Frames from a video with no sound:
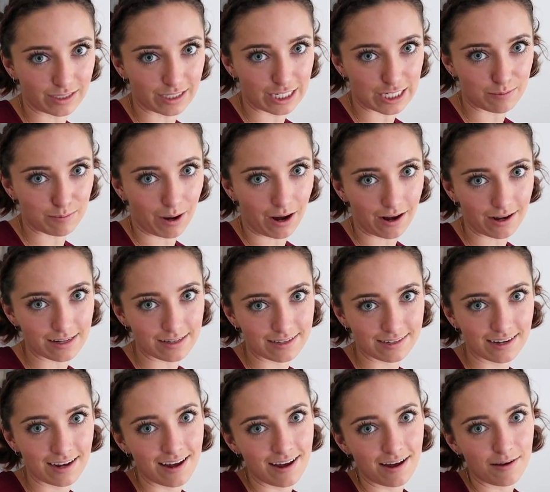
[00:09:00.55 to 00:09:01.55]
in the
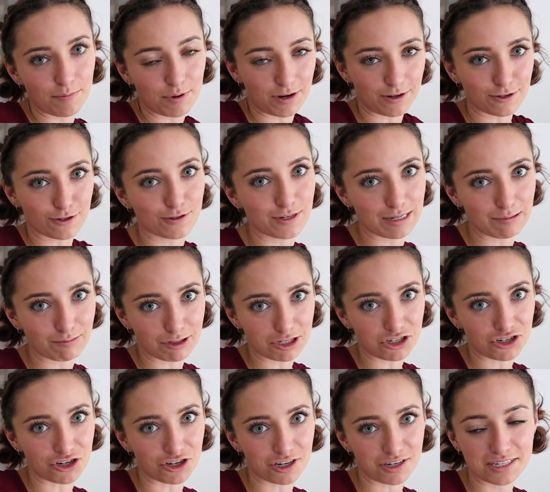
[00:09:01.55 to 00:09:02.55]
spots, but also keep the
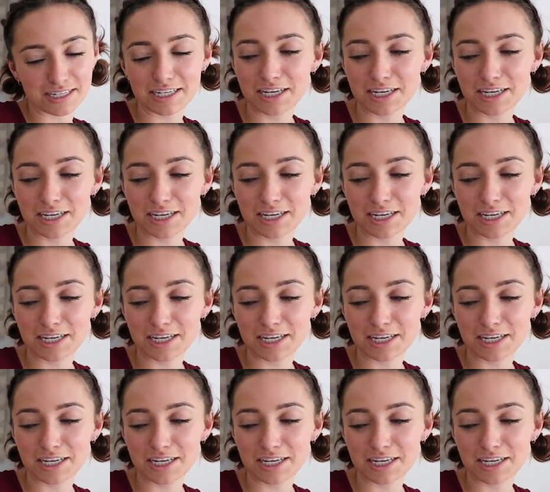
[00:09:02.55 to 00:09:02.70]
shirt